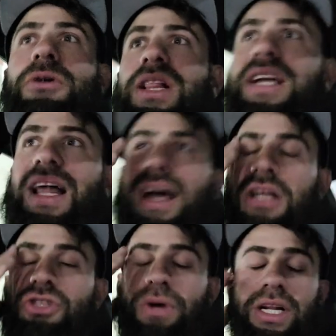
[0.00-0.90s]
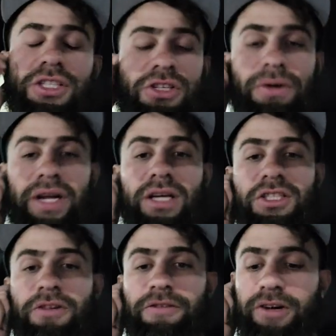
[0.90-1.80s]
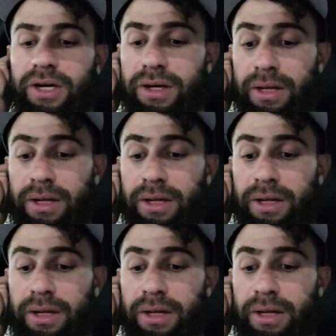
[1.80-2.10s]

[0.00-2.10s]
really enjoying Sarina so far.